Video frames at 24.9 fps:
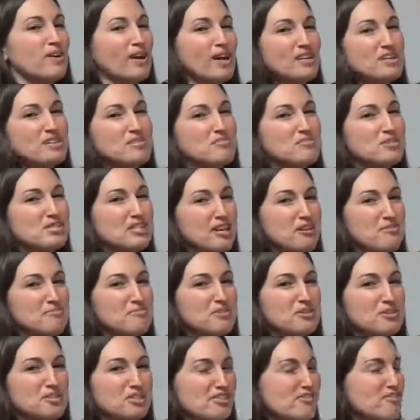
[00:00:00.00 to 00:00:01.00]
random
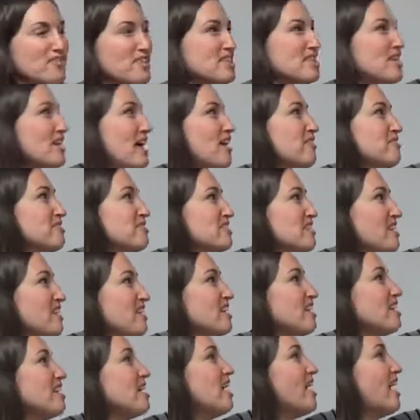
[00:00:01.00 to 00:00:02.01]
samples of
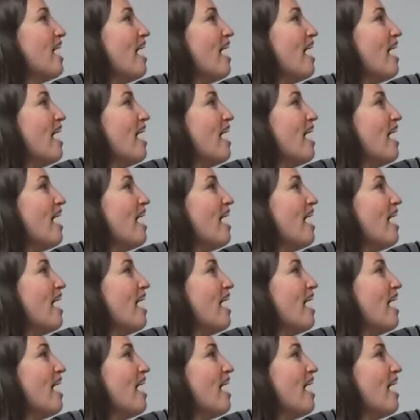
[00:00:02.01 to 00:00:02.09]
1,000